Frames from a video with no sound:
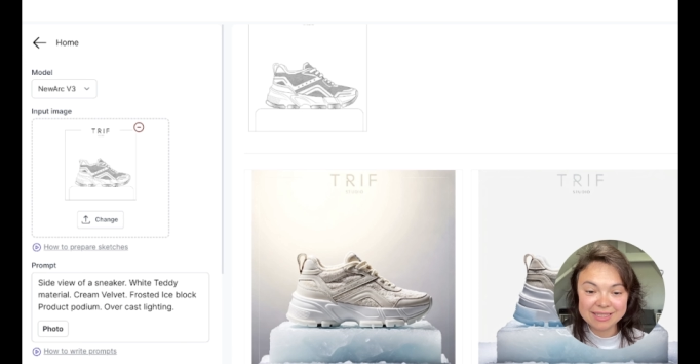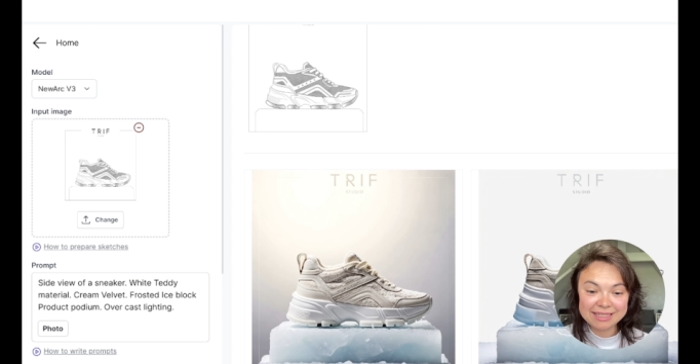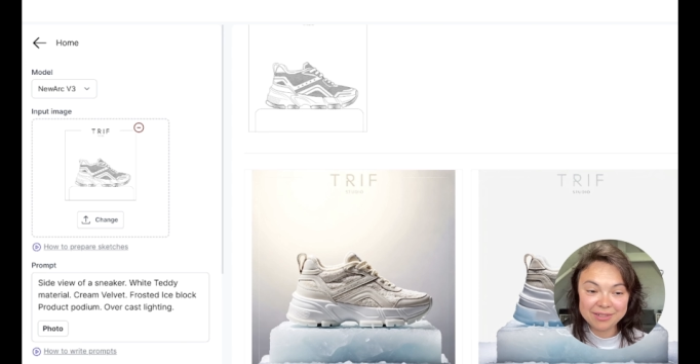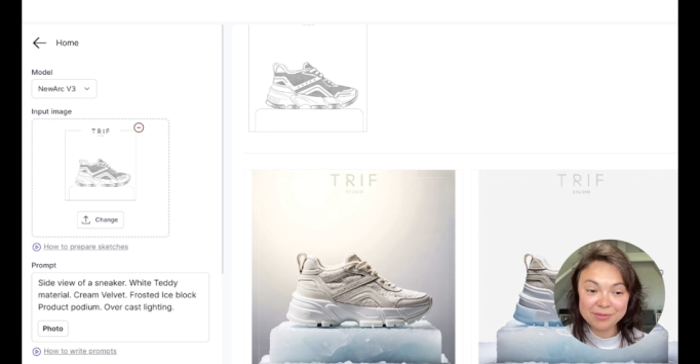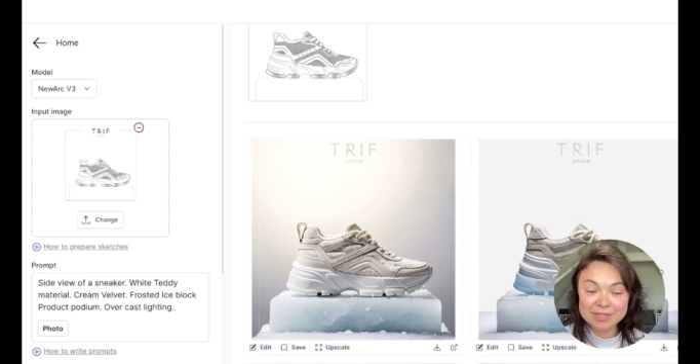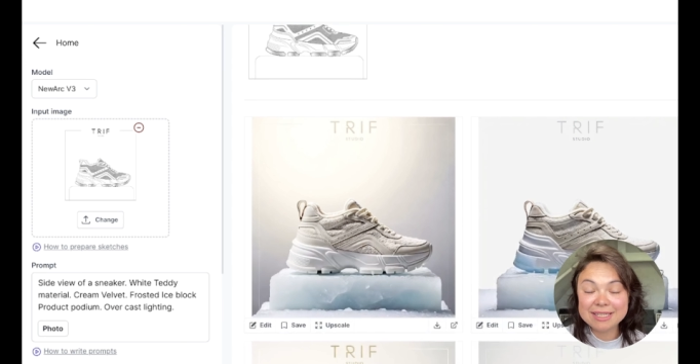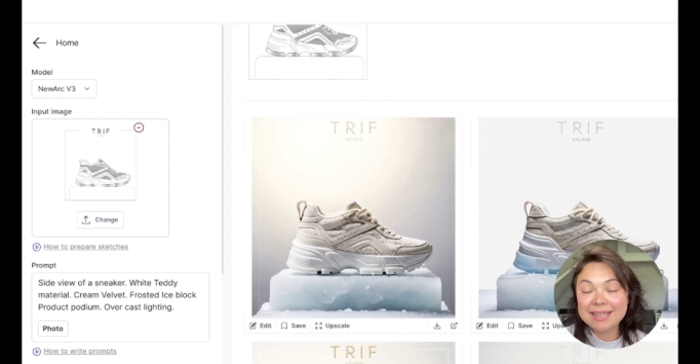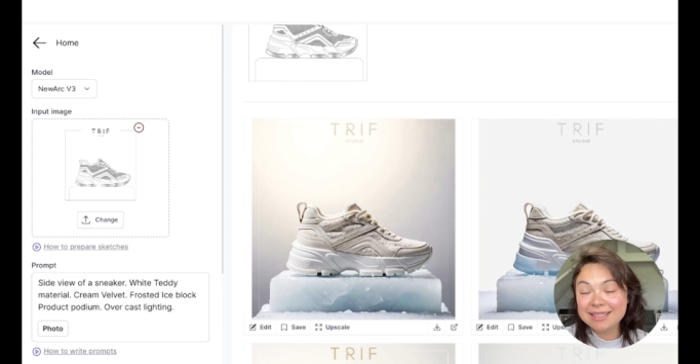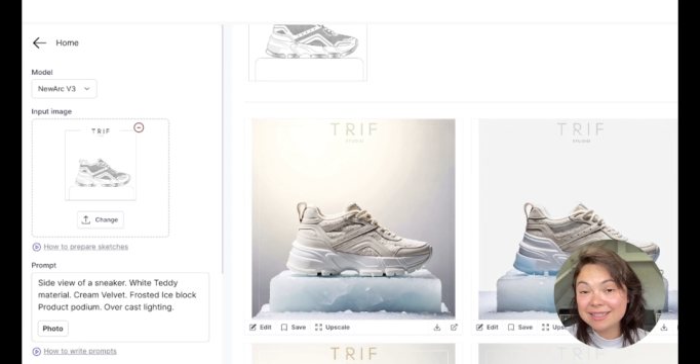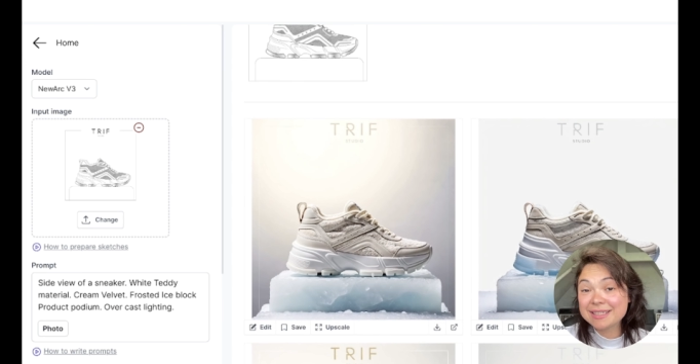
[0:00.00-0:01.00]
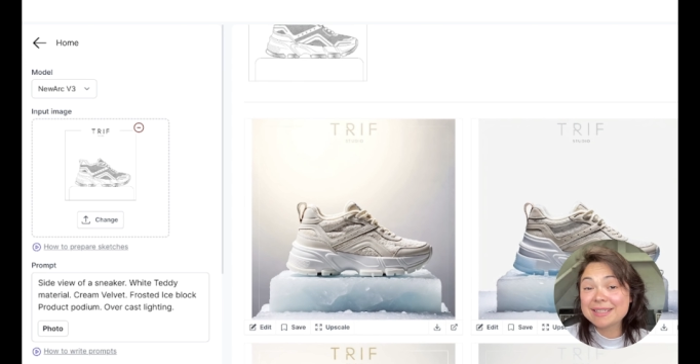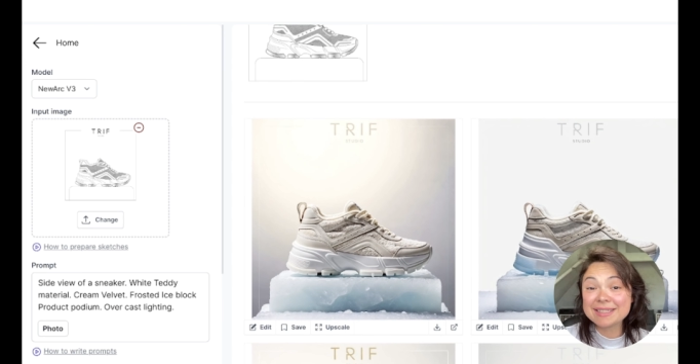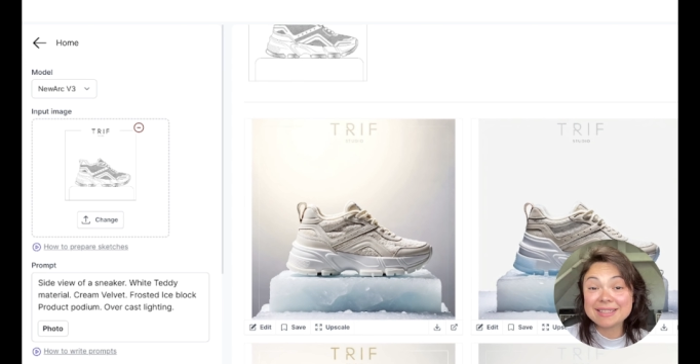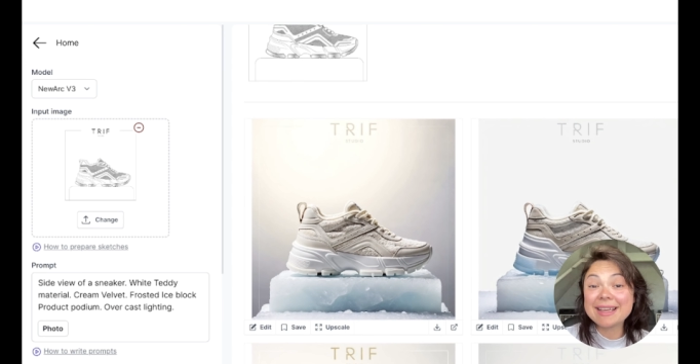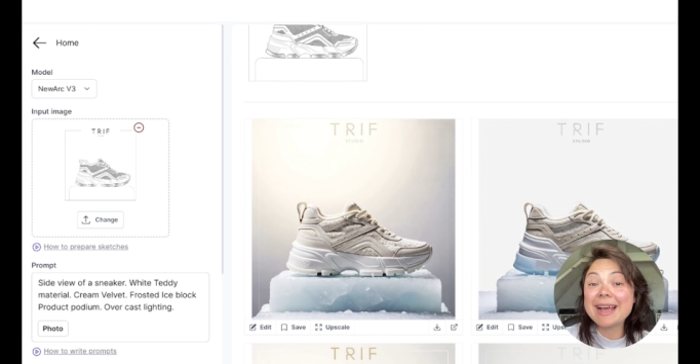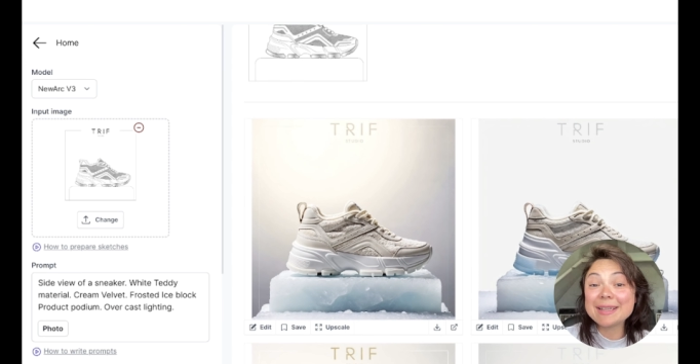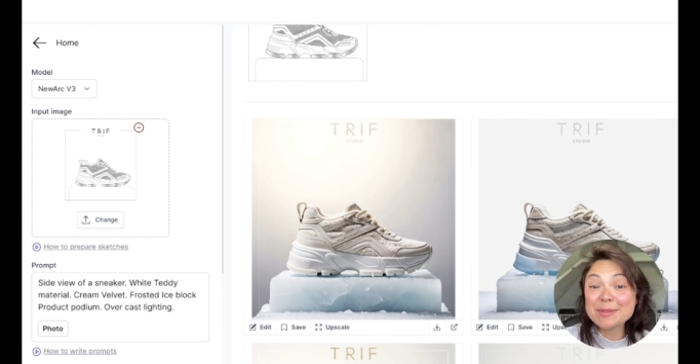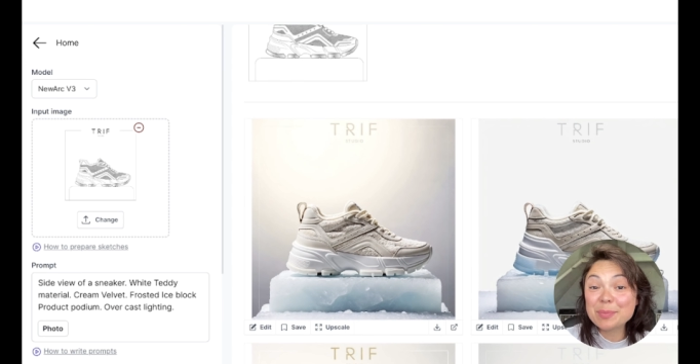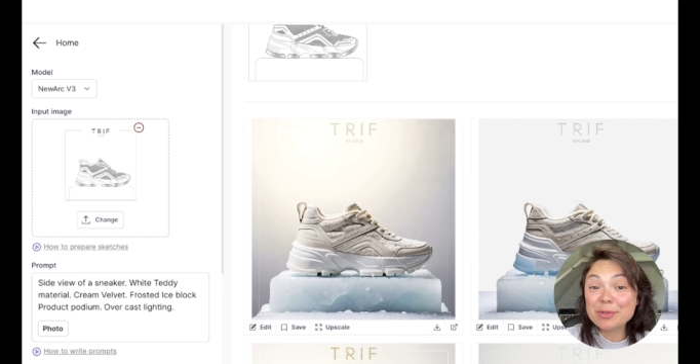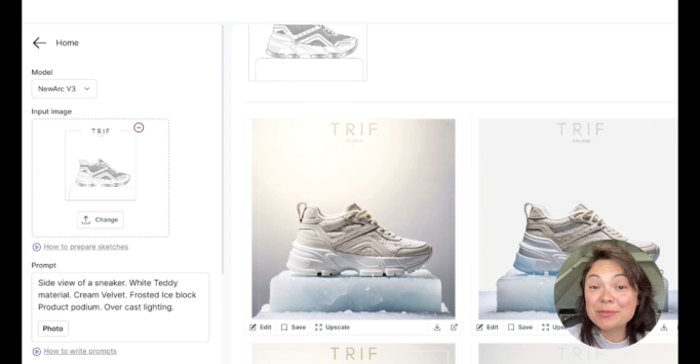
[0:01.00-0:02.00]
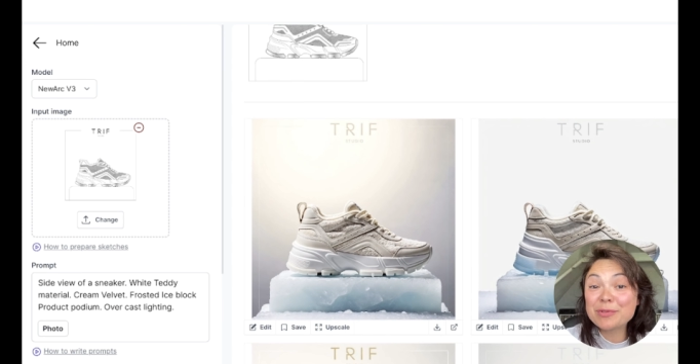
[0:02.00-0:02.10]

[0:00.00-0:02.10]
I have to say, the